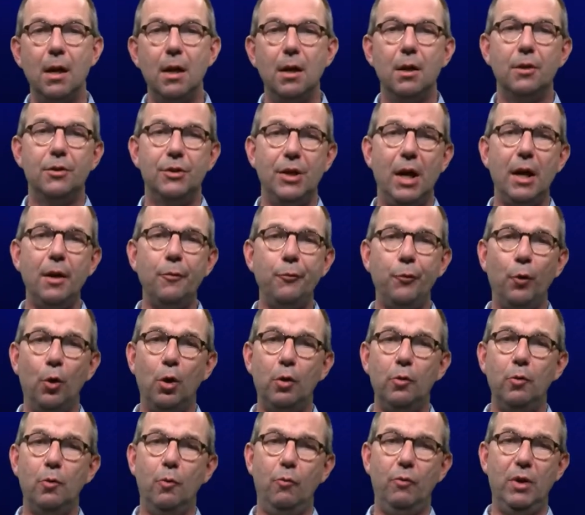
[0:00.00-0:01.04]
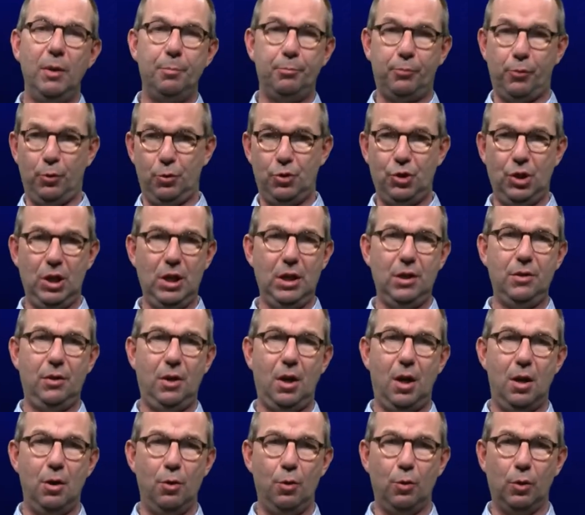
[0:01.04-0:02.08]
Therefore, we proceed
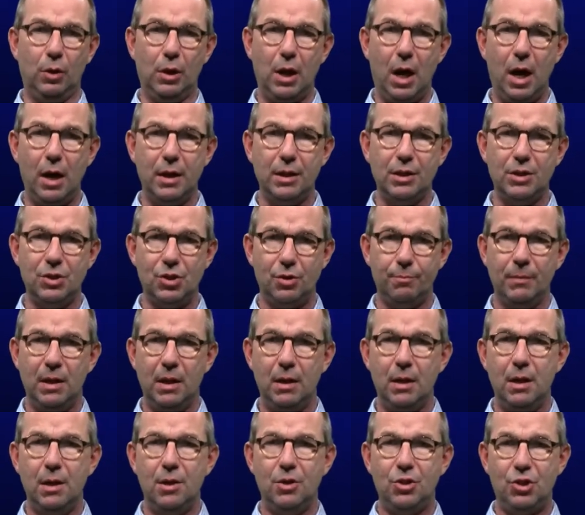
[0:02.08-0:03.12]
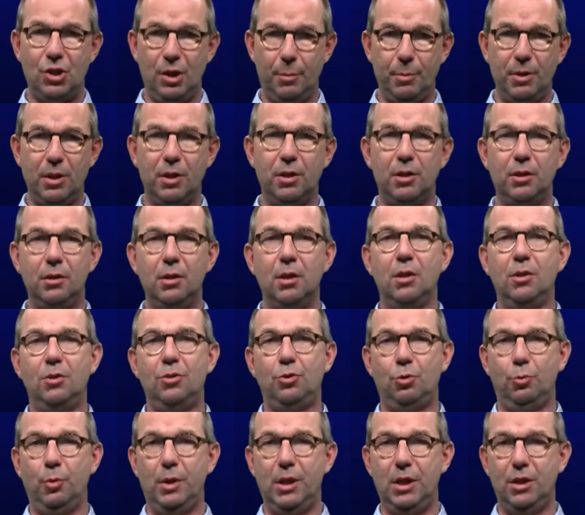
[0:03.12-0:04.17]
along lines similar
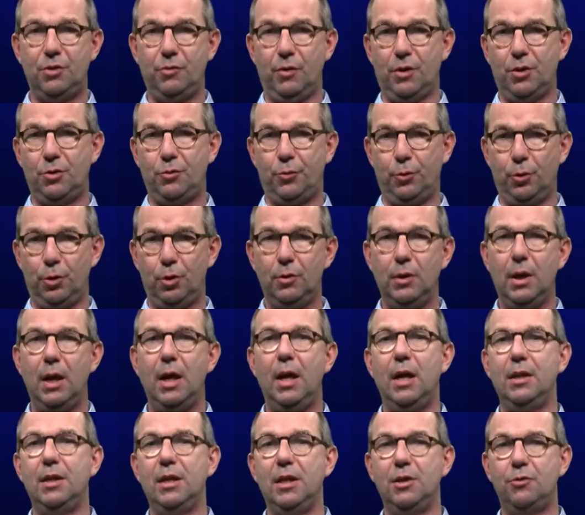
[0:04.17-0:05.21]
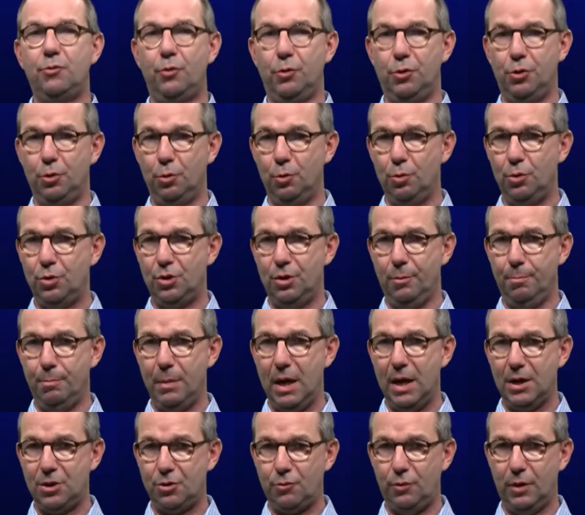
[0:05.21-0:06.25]
to heat transfer and introduce the
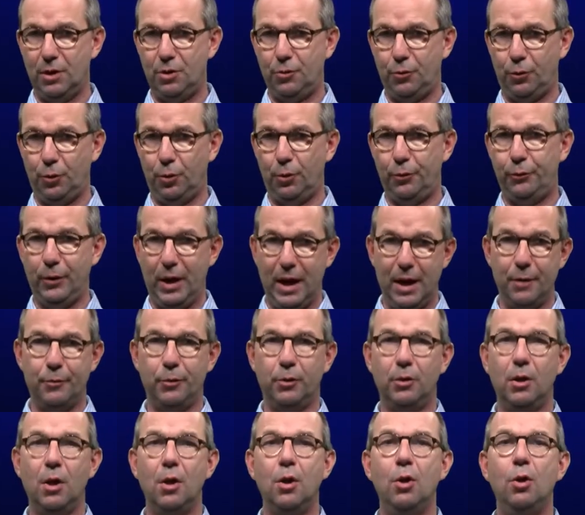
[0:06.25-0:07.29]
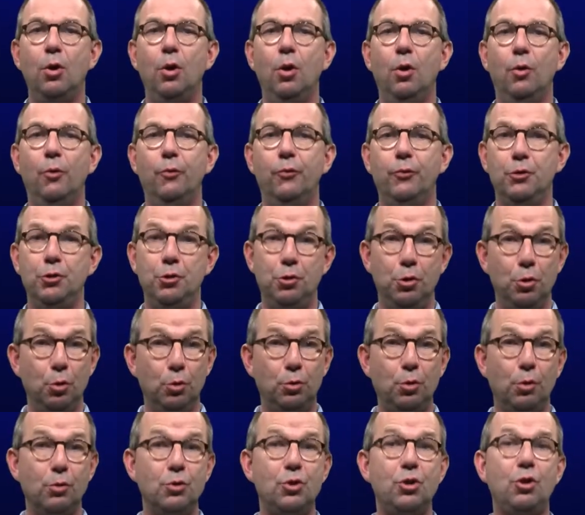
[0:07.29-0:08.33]
mass transfer flavor of
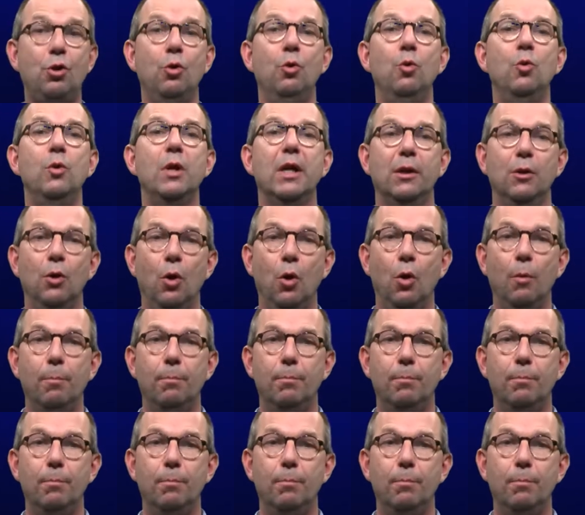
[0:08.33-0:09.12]
Newton's cooling law.